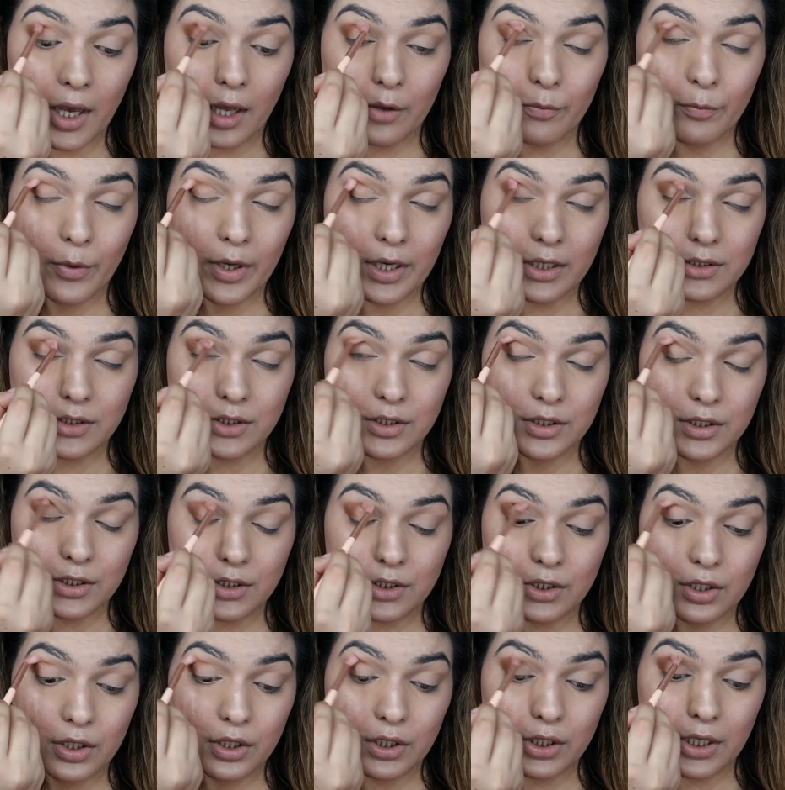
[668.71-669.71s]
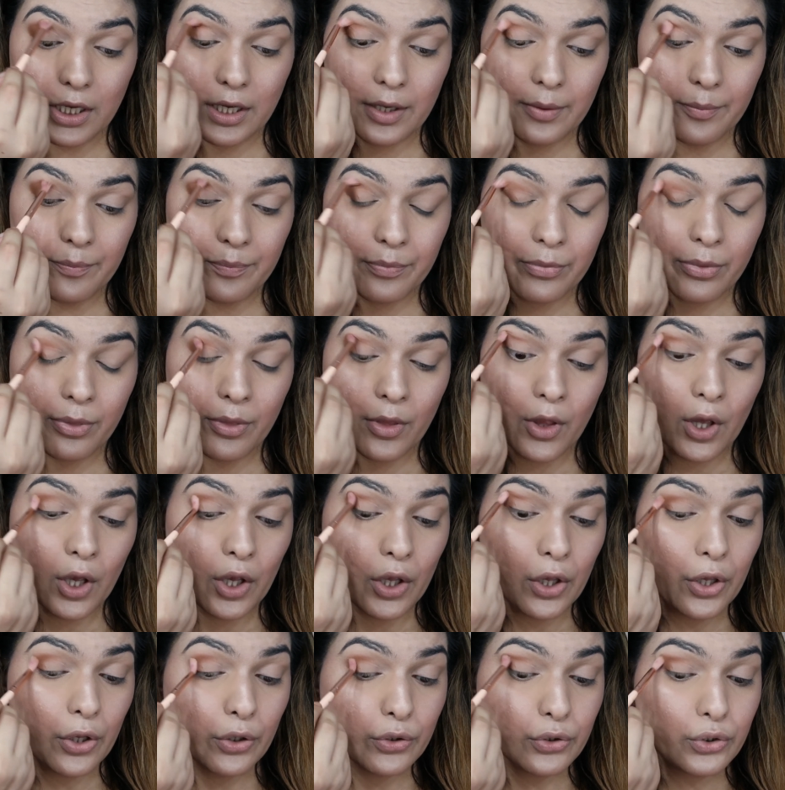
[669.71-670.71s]
We're just gonna
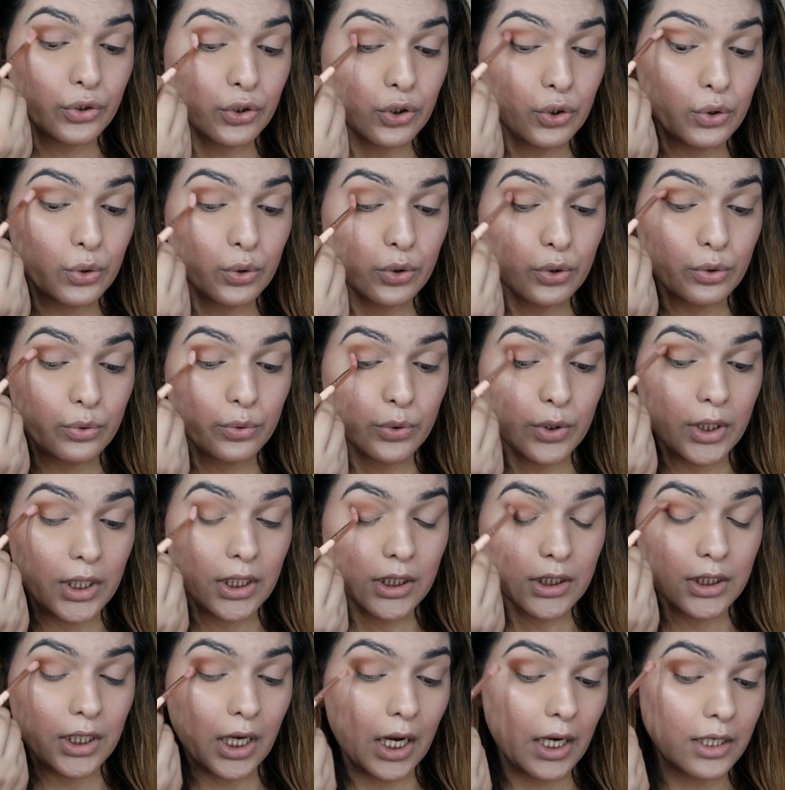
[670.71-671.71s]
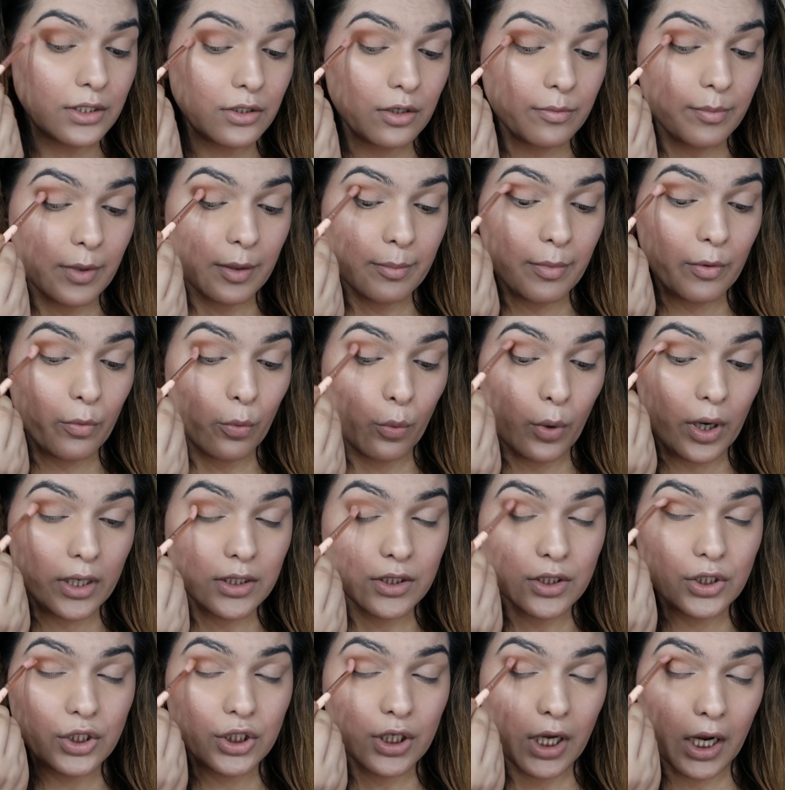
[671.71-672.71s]
use 2 to 3 shades, or maybe
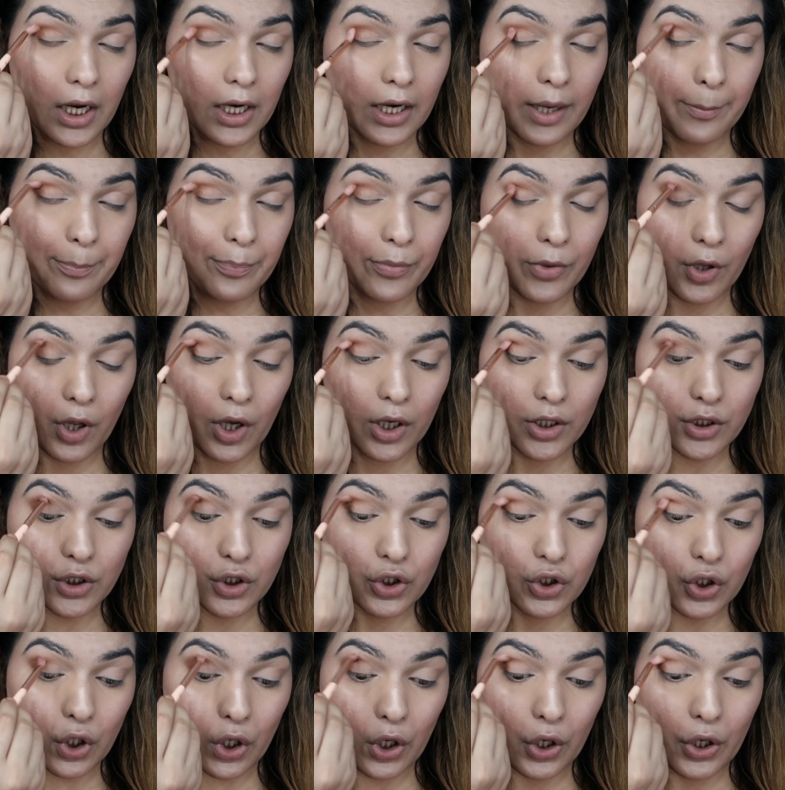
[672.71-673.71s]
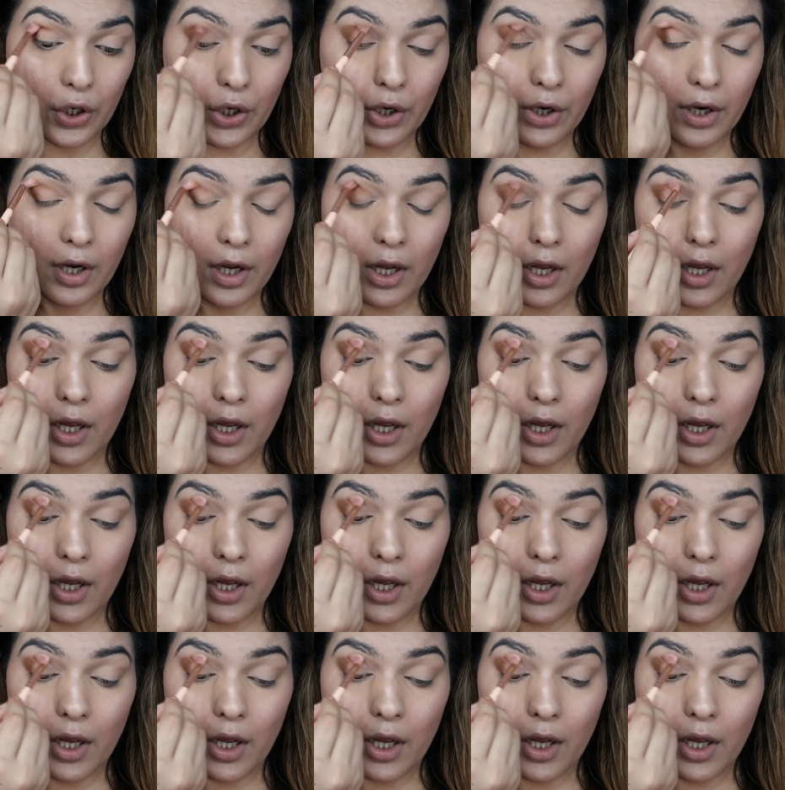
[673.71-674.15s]
1 shade, I'm not sure.